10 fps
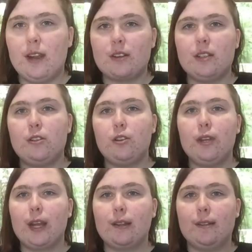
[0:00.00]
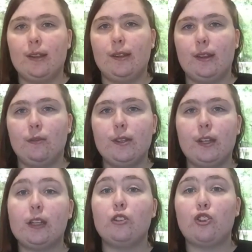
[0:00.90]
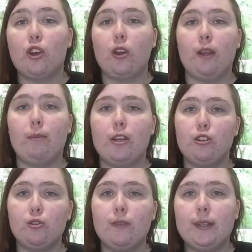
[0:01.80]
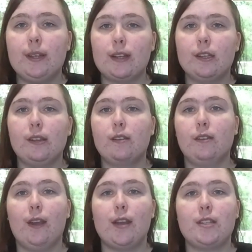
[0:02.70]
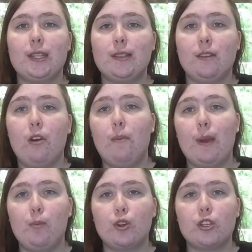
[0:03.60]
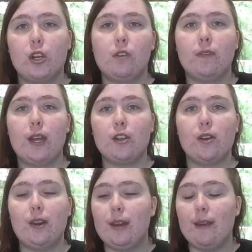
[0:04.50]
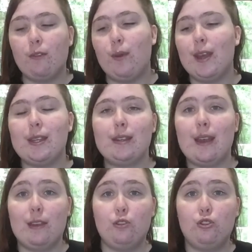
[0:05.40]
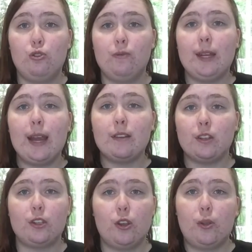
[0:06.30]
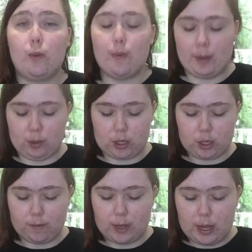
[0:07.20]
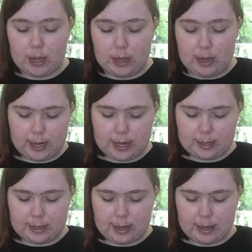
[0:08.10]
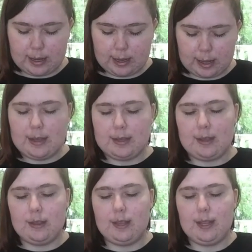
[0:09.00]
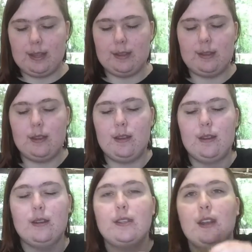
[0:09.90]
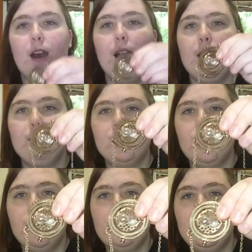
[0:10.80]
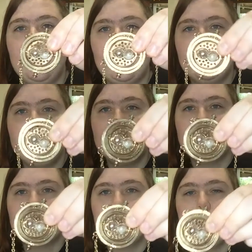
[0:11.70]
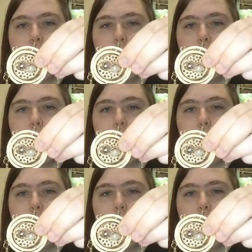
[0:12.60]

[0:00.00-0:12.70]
are actually two necklaces, and the reason I didn't show it in my jewelry section is because they're actually things that are on my bookshelf. I never wear these as jewelry, I just show them on my bookshelf. The next thing is this Time Turner necklace.